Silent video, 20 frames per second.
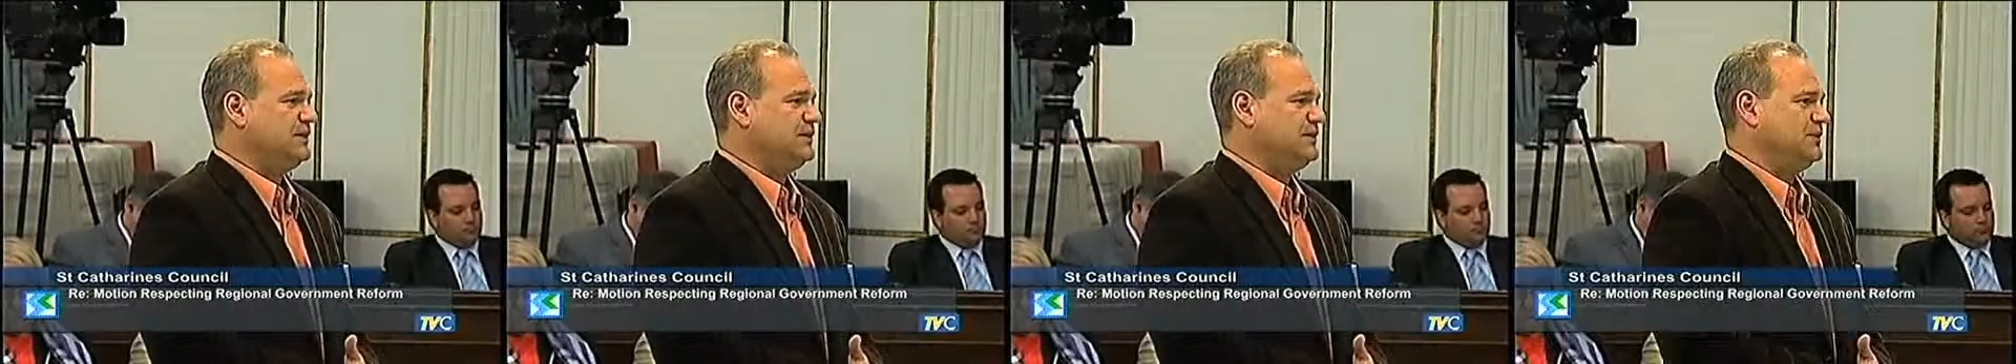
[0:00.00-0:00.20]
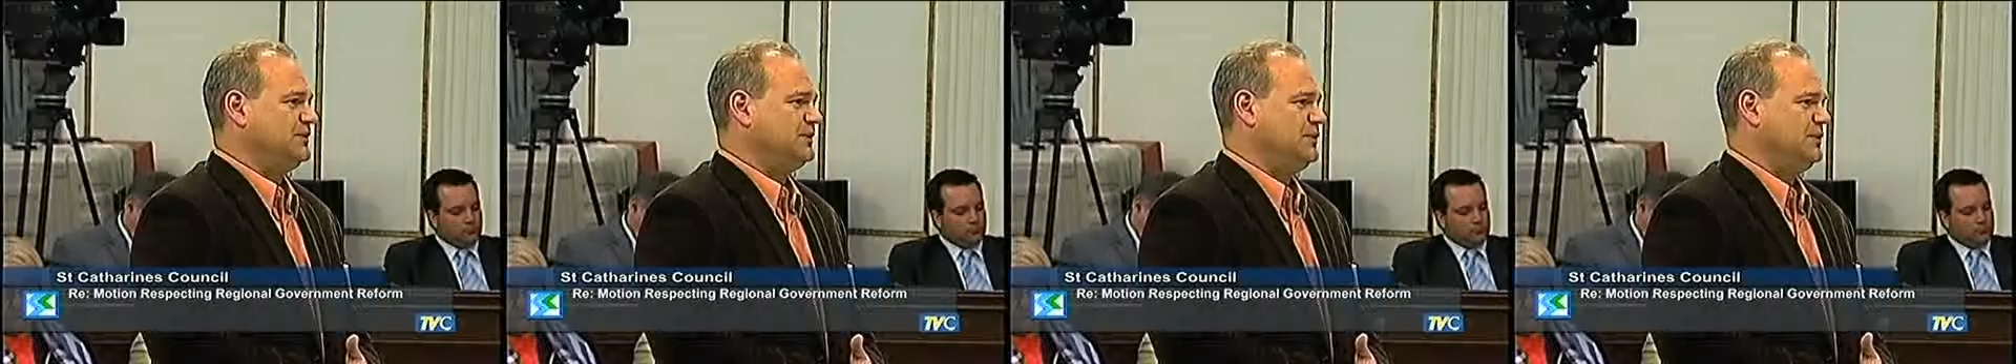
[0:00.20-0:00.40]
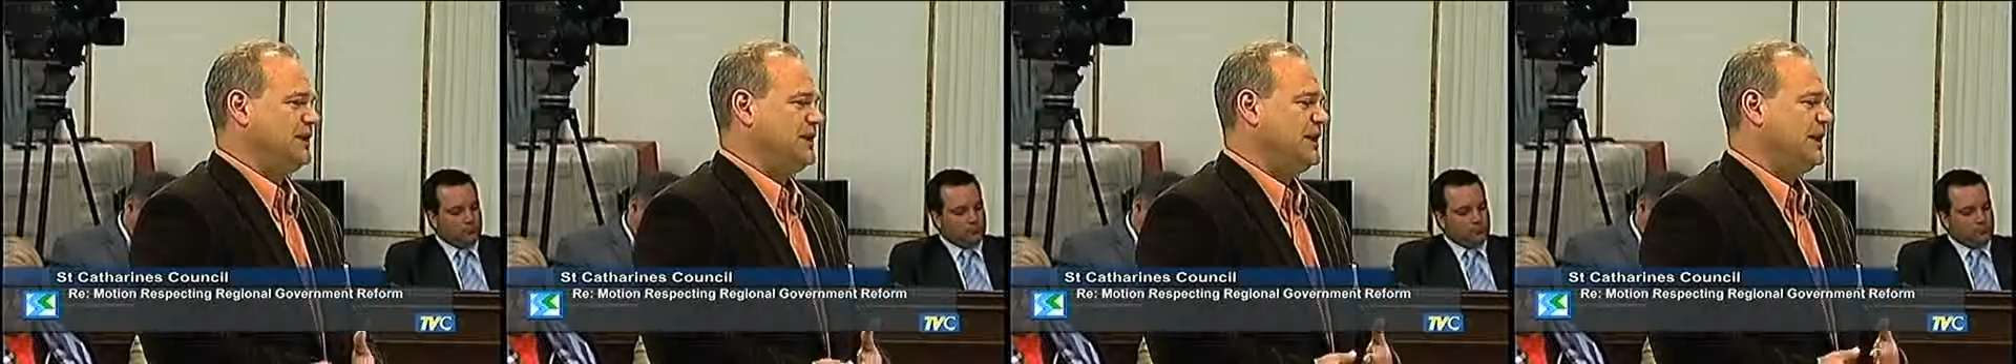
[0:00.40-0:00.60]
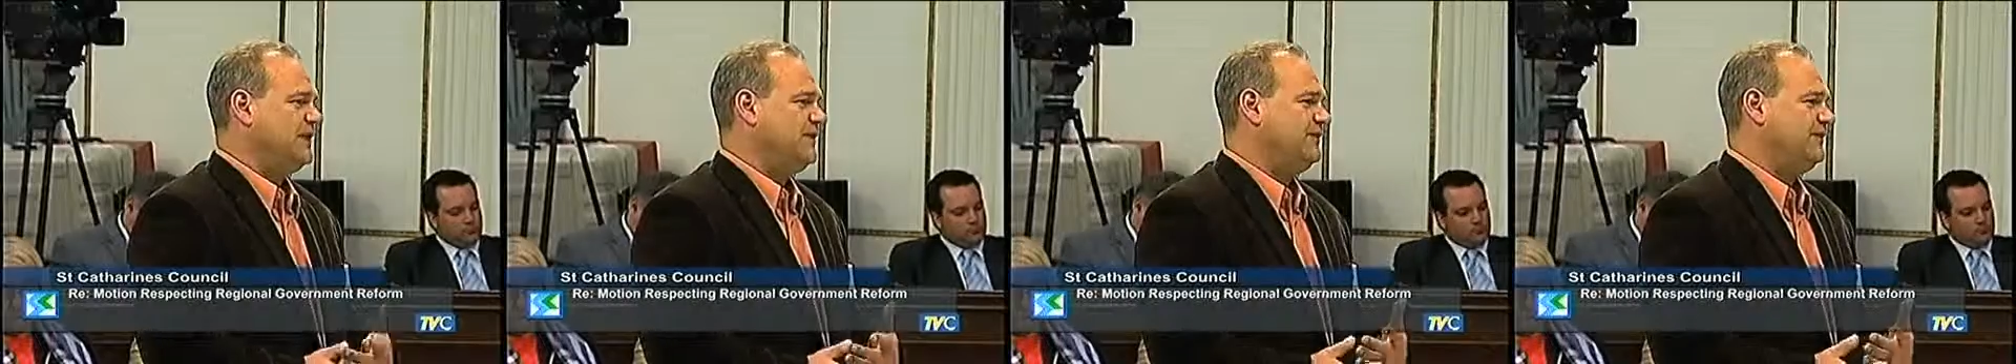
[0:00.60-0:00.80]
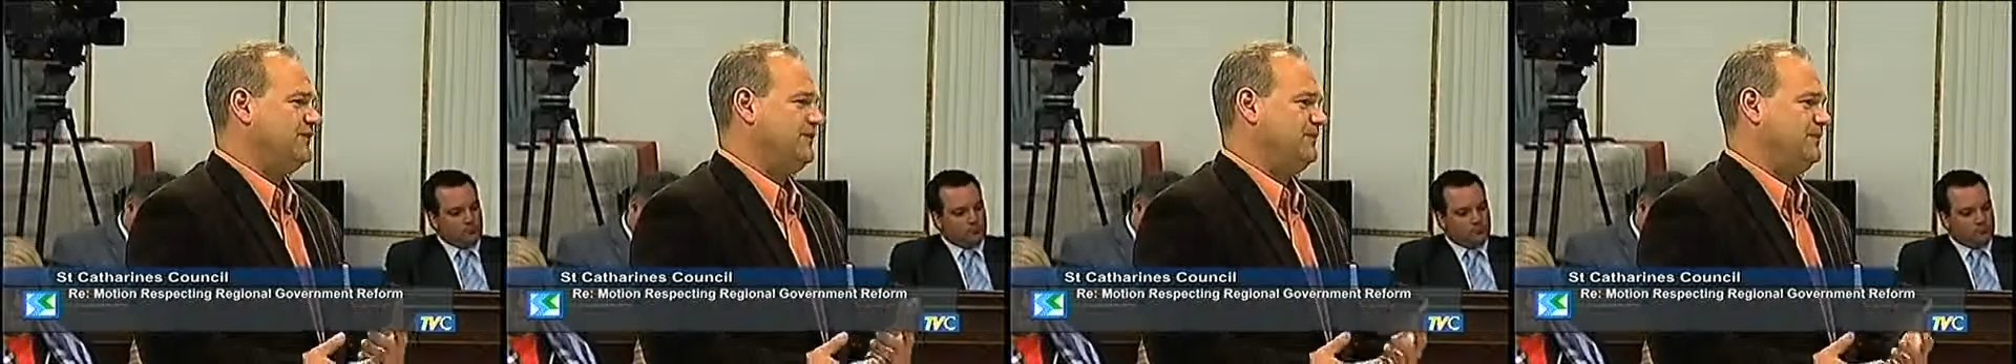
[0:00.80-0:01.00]
Like, we
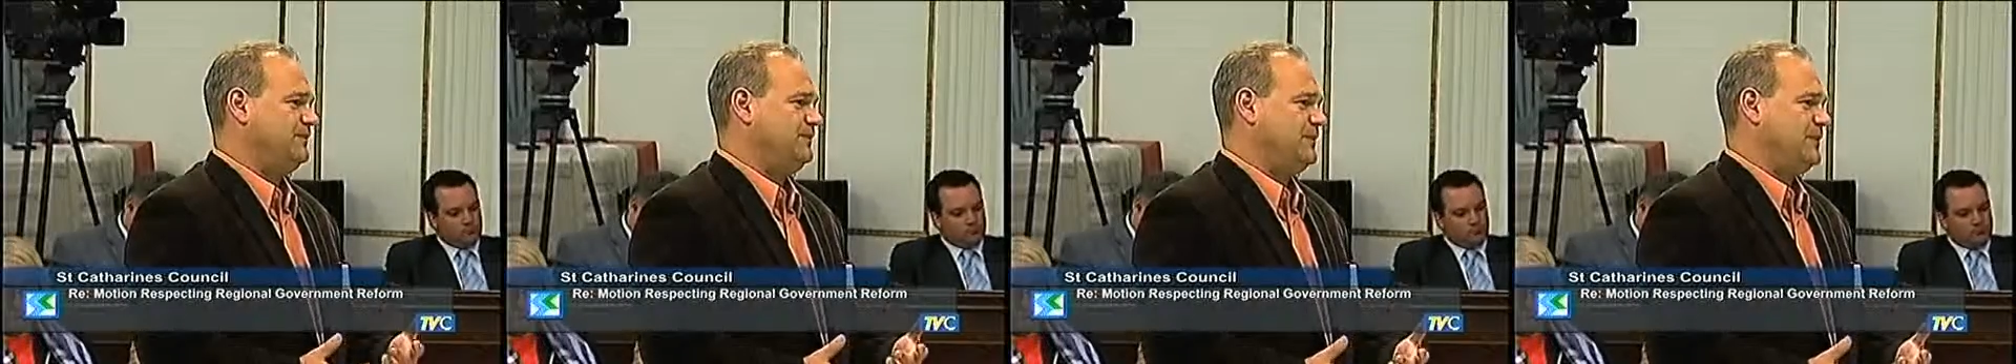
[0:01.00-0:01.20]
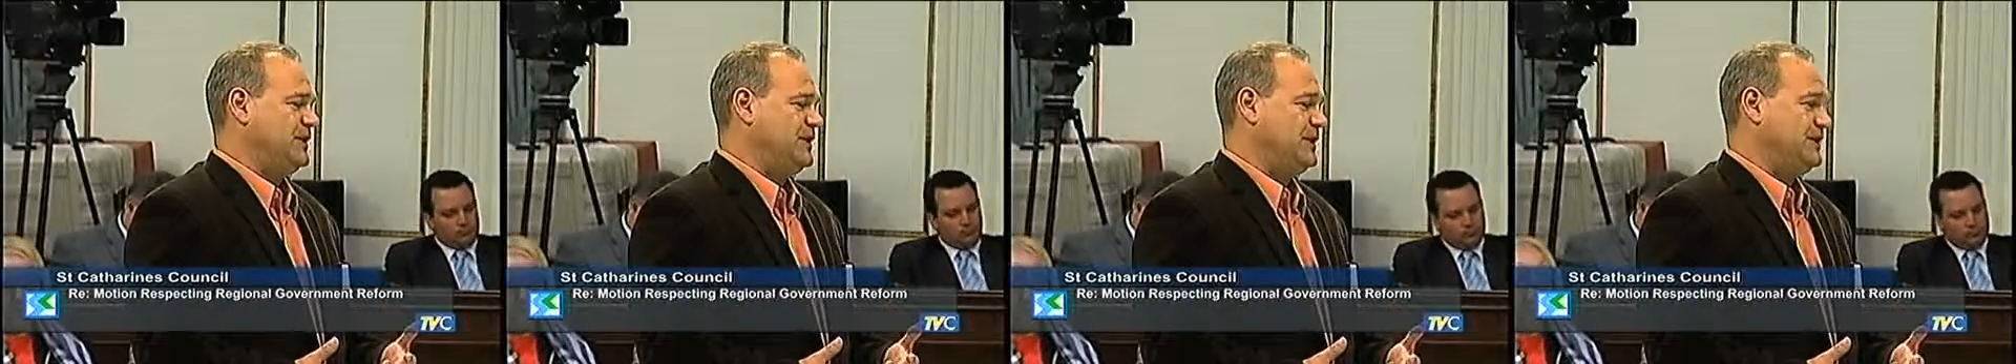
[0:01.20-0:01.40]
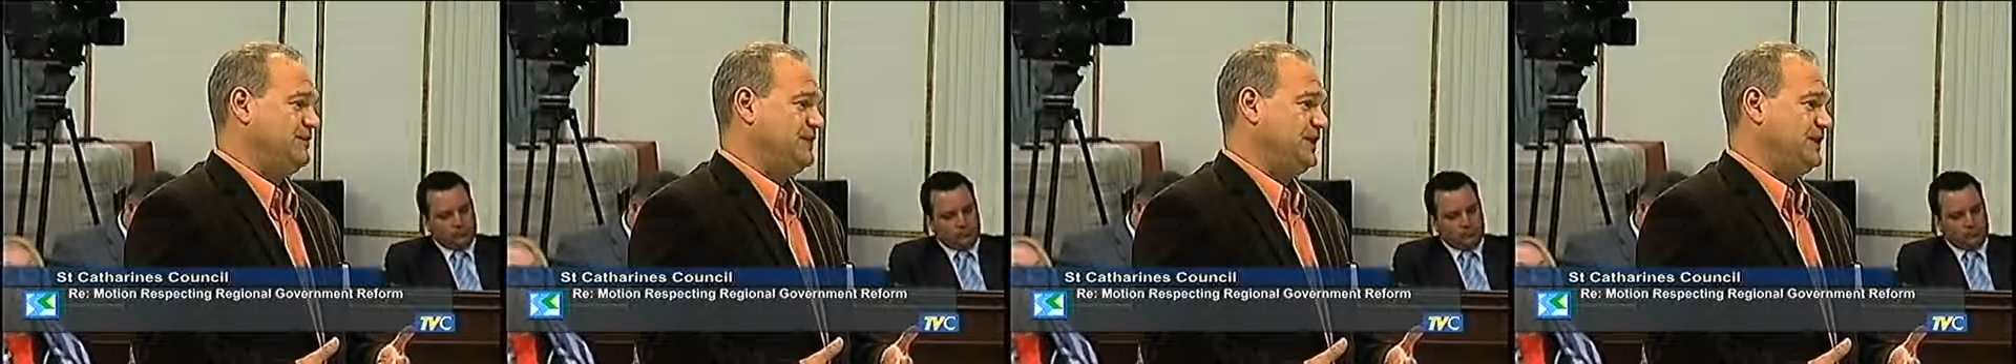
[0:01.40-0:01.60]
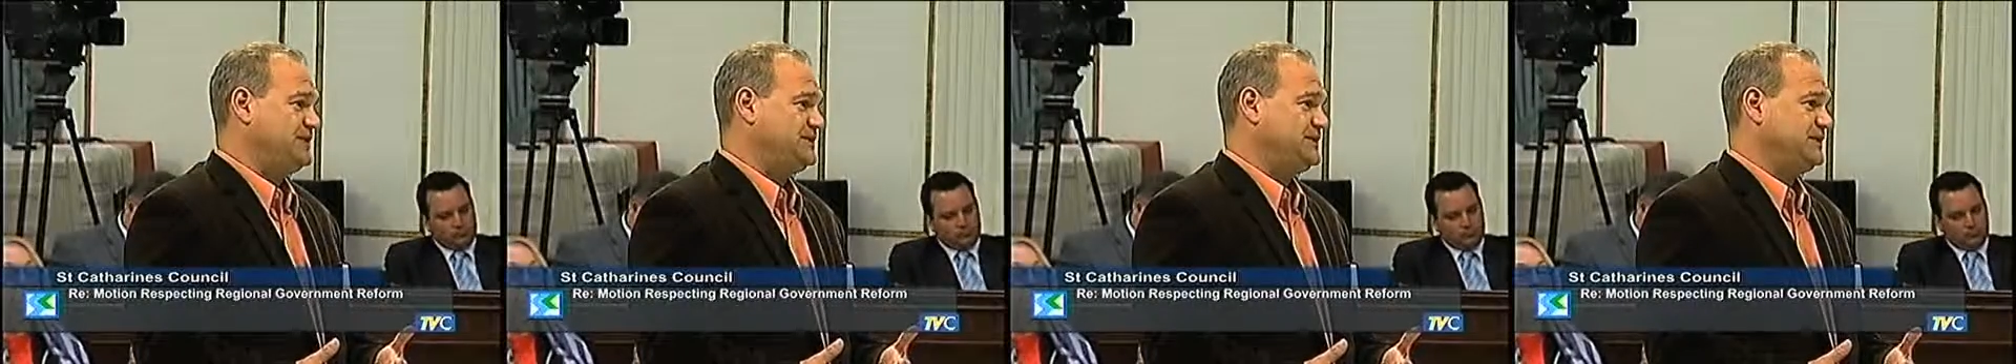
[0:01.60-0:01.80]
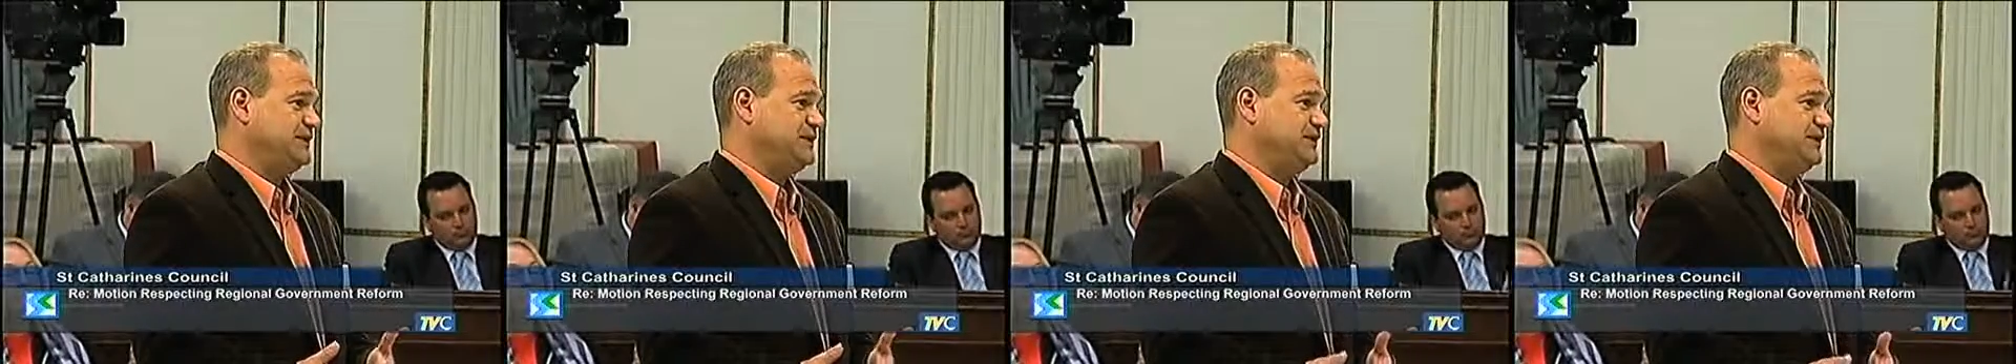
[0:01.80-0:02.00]
have
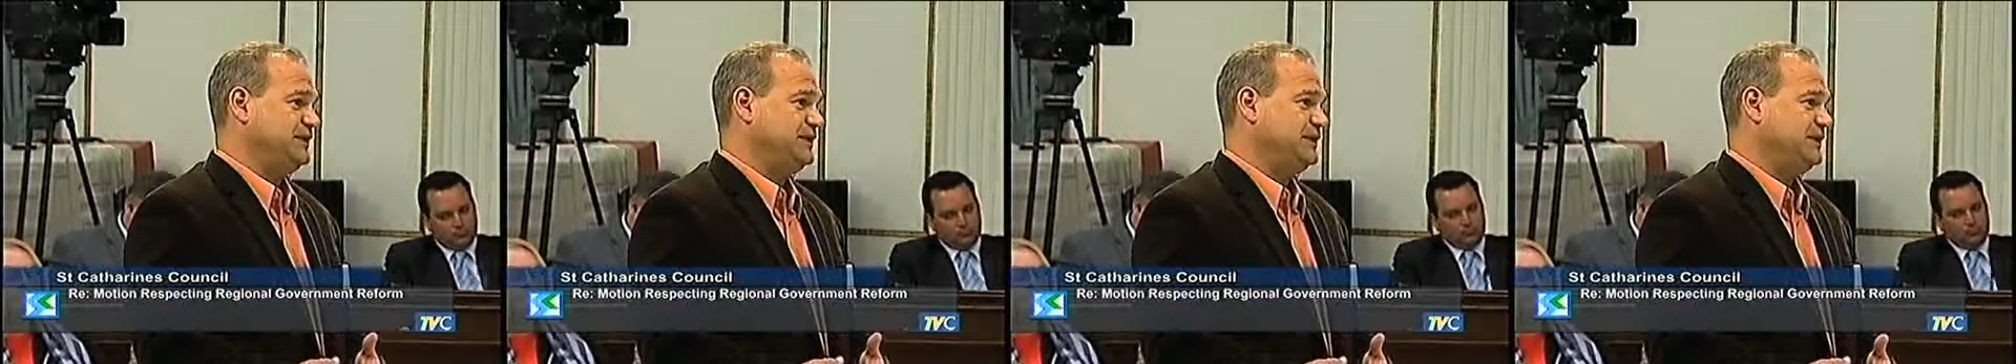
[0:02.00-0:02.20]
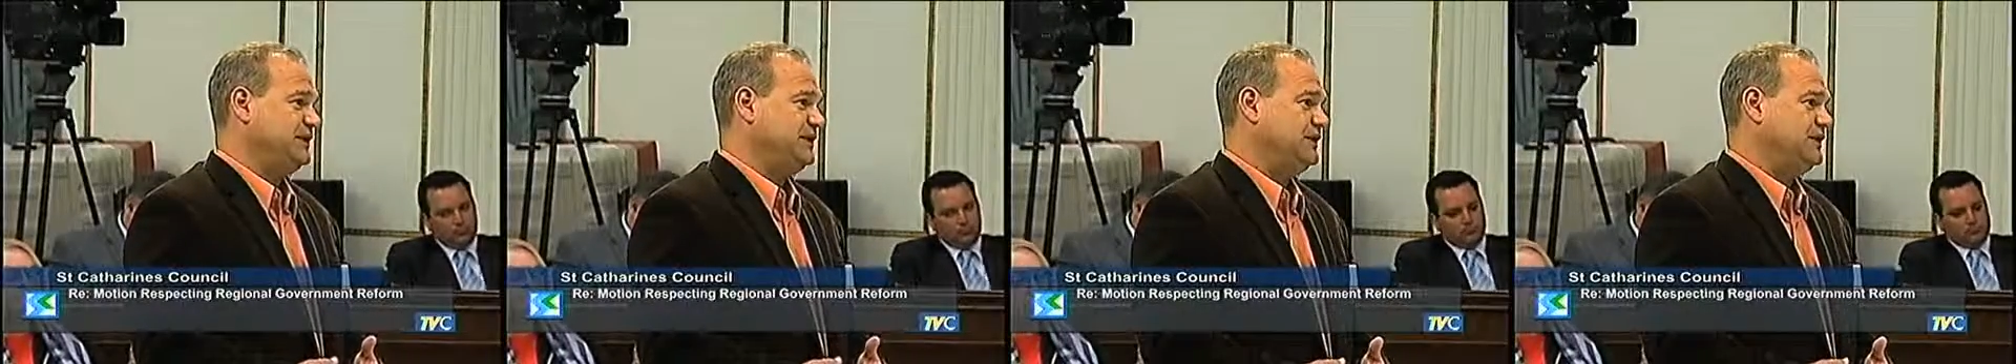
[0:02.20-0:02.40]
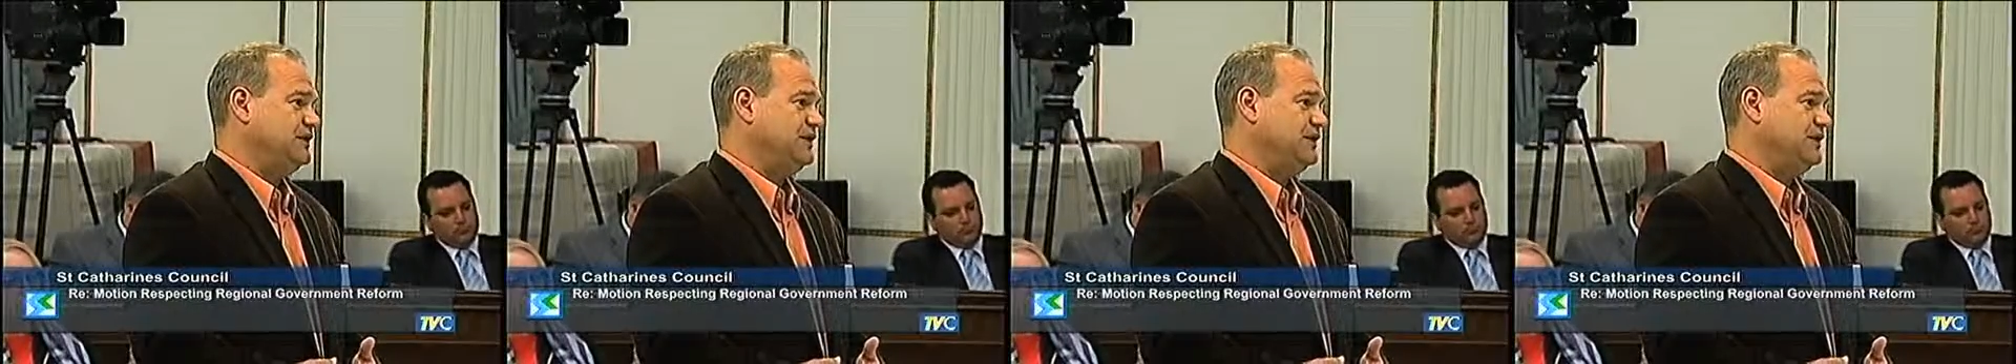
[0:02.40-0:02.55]
basically